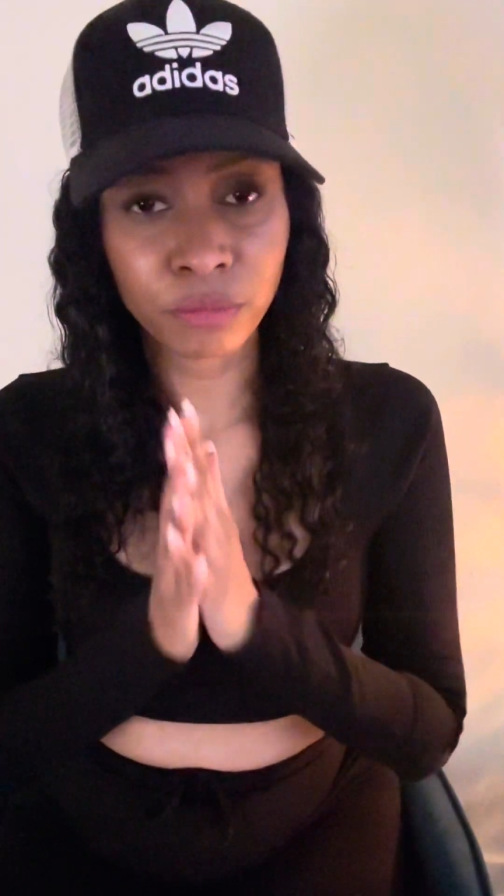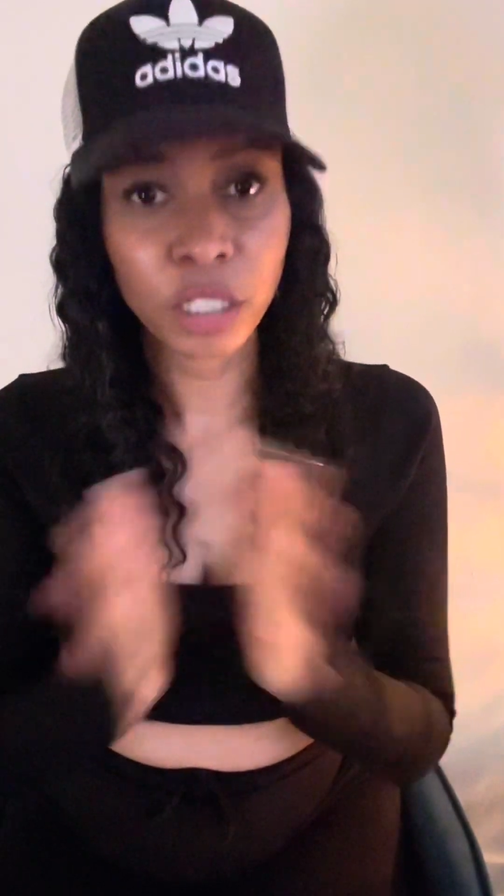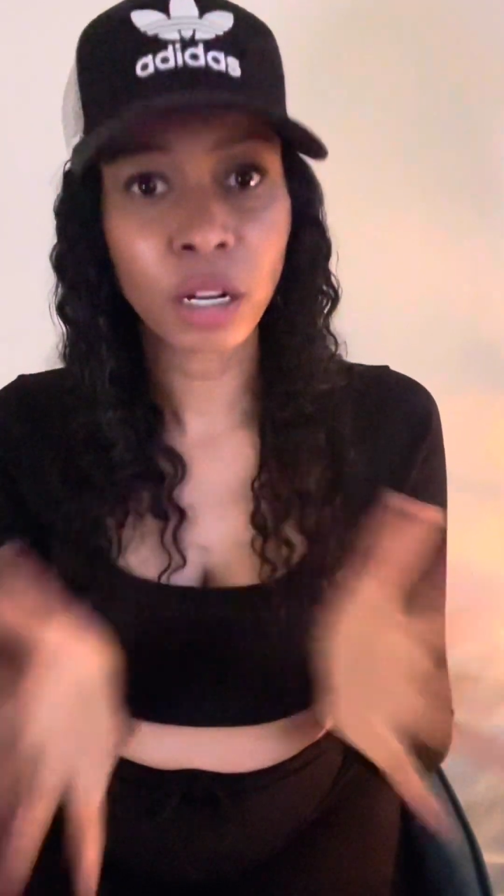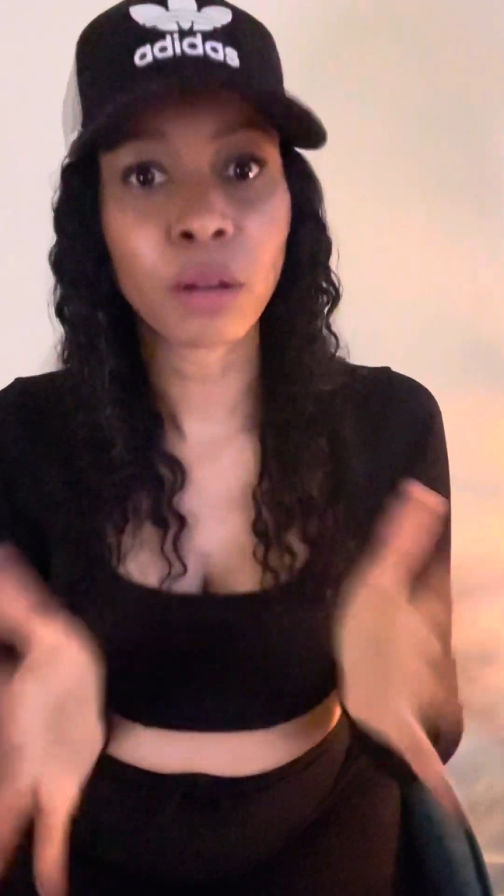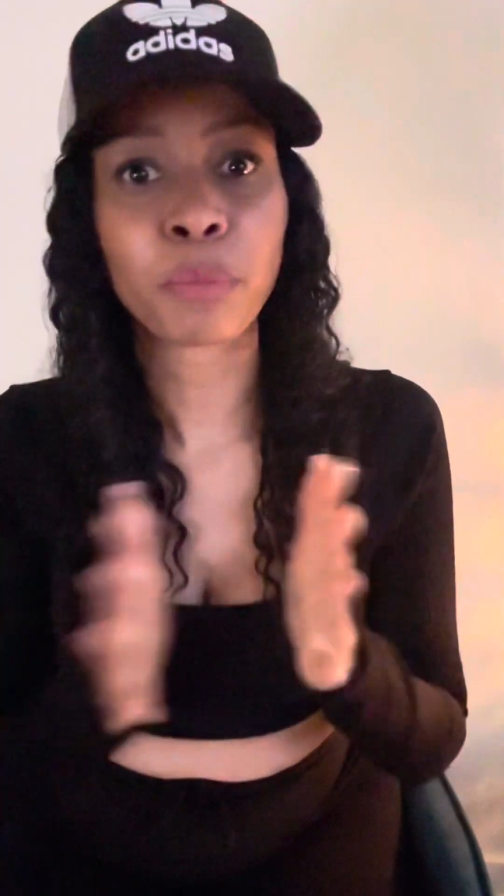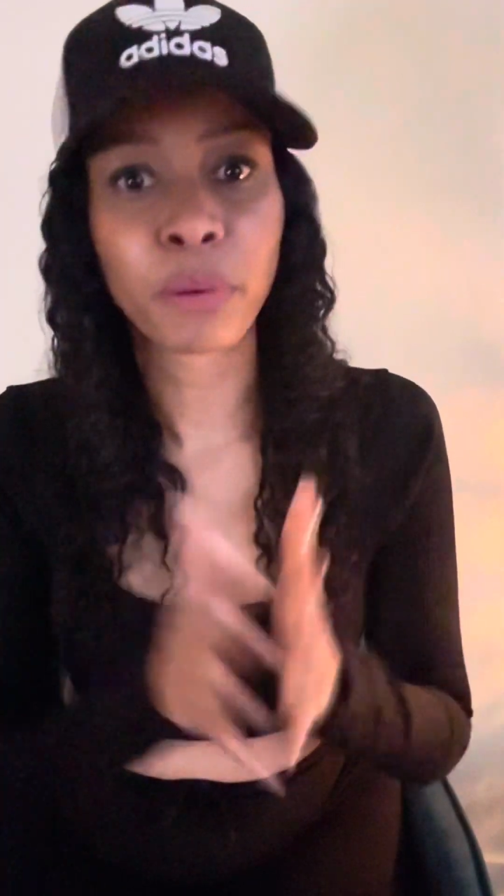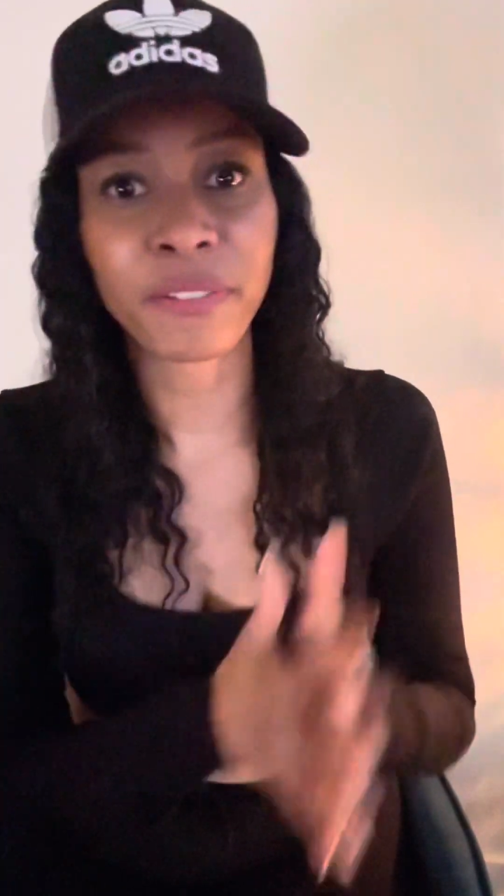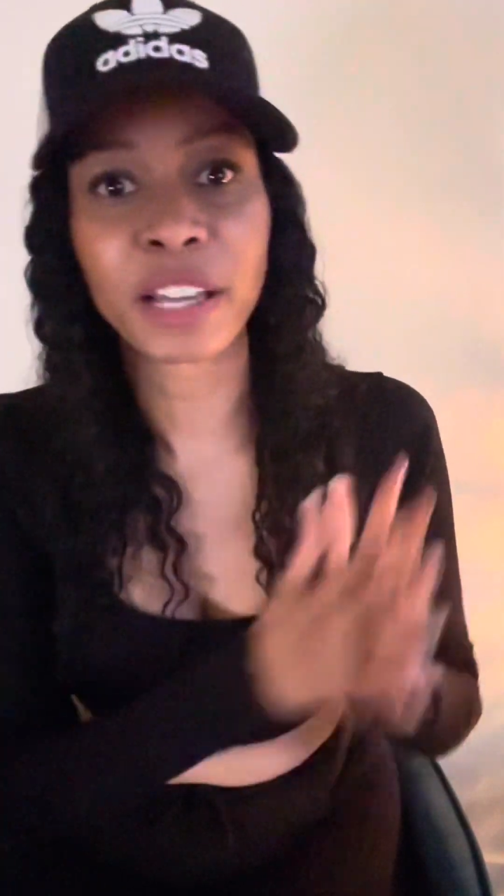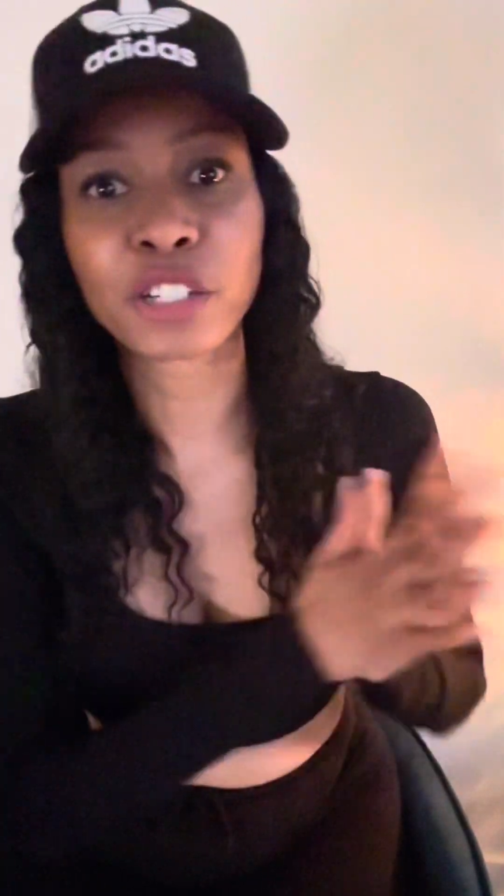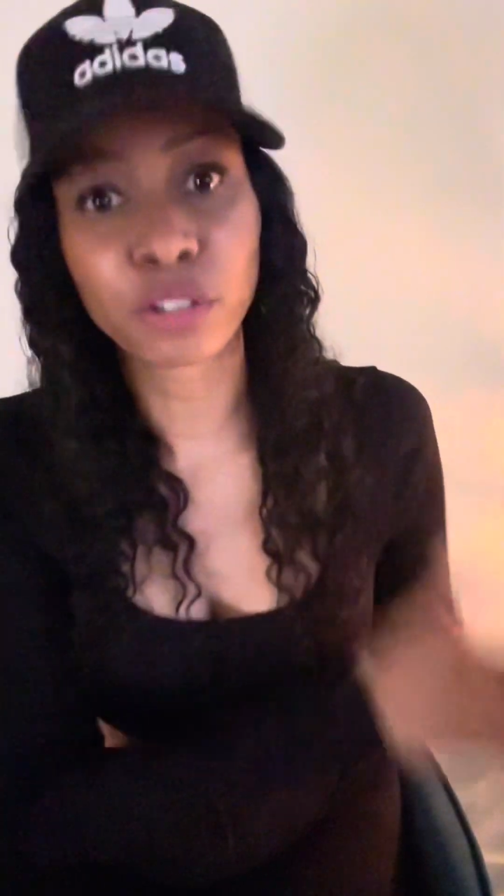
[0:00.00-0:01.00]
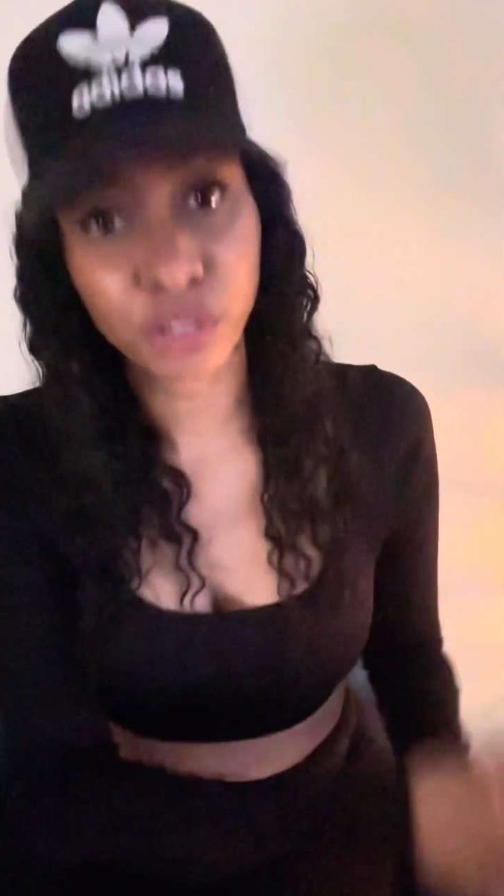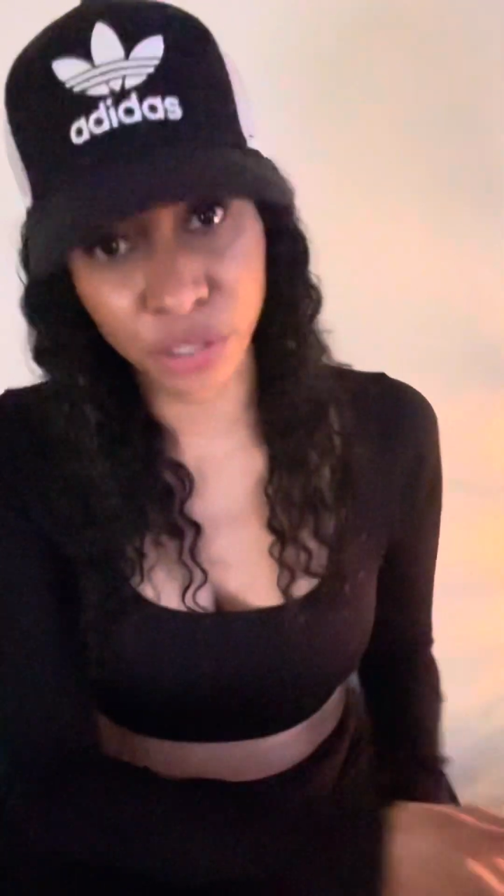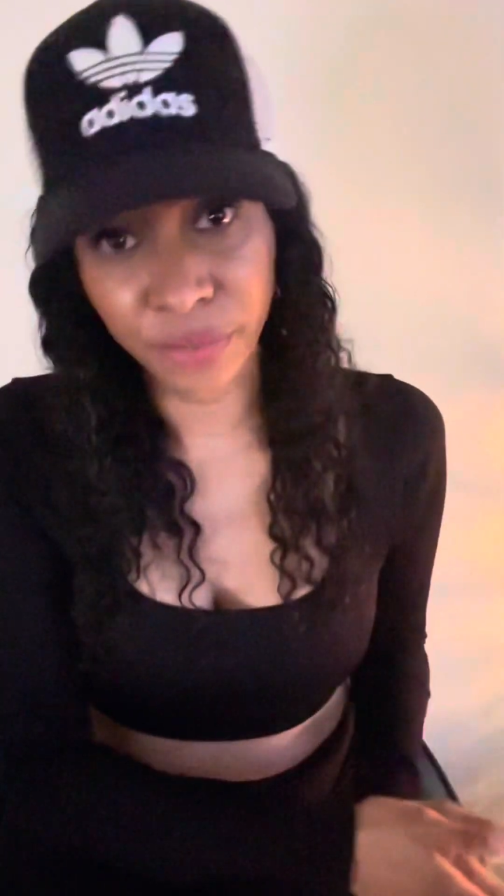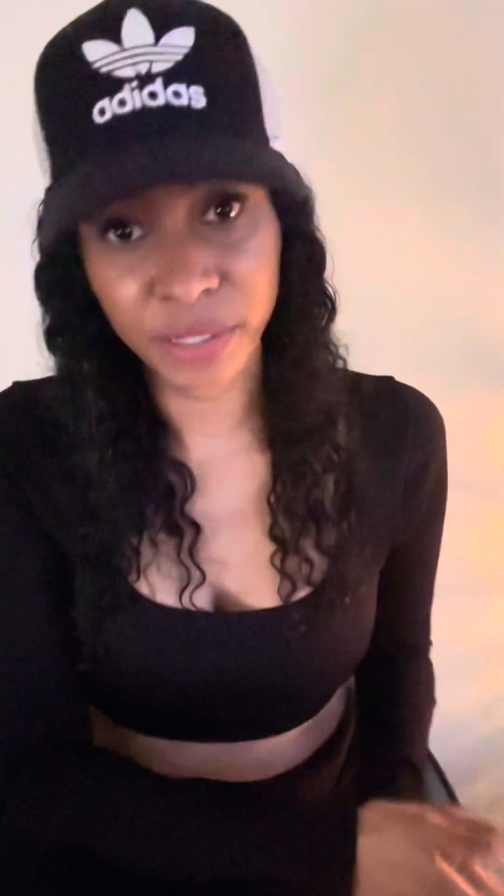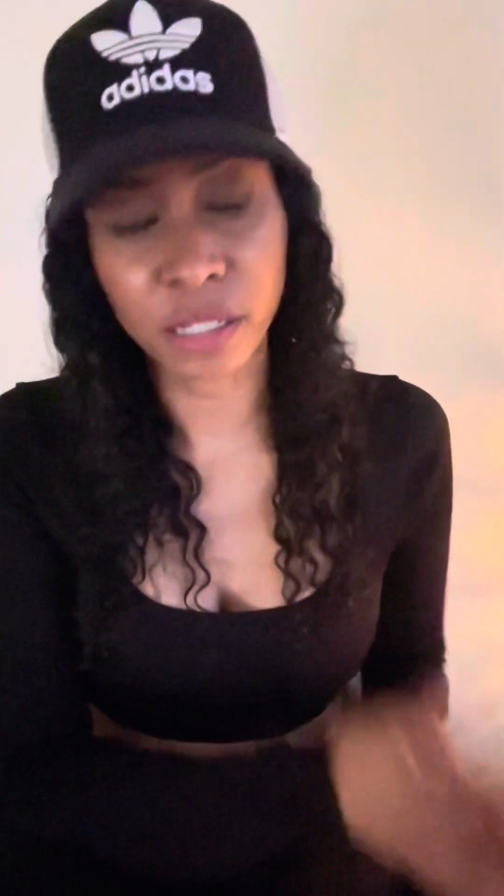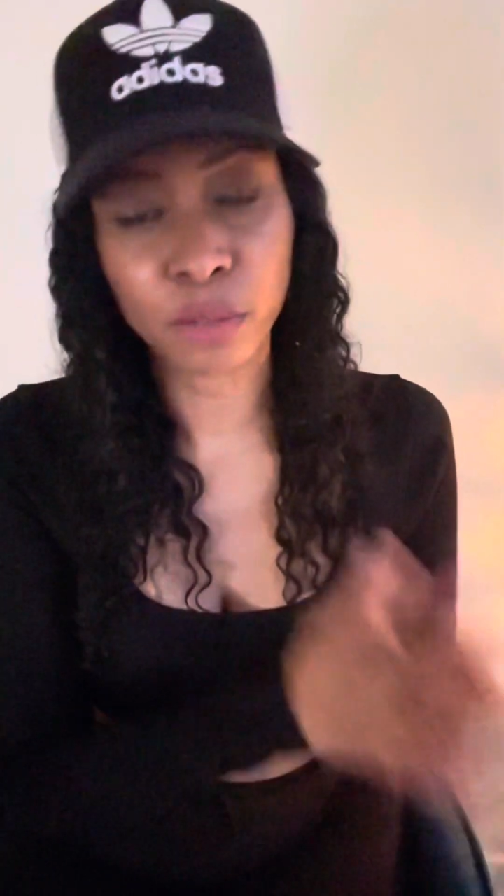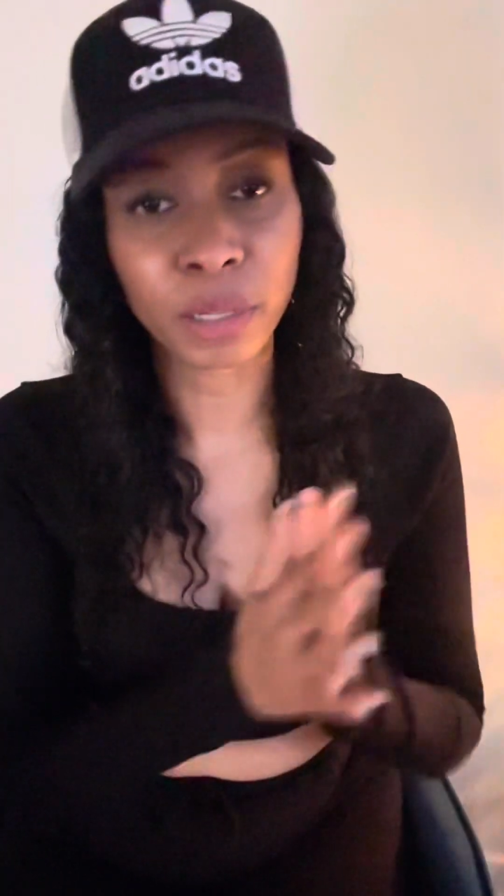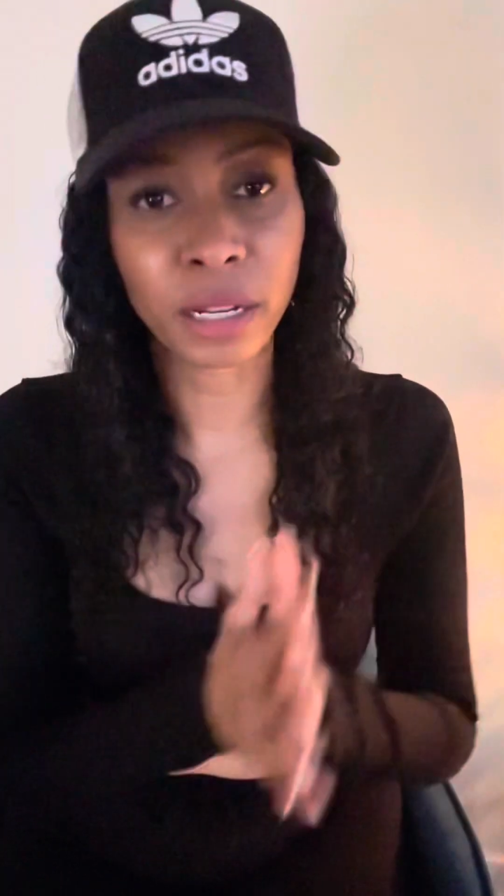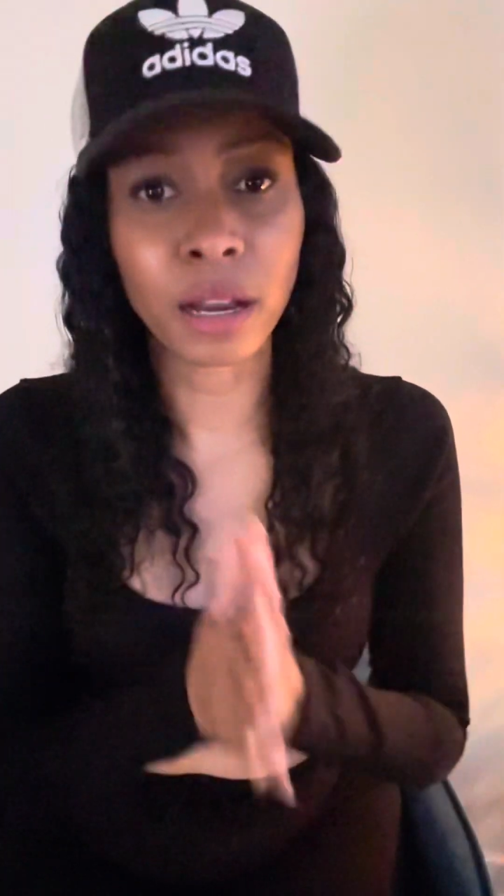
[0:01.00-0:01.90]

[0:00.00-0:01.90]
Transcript: you know, professional services when it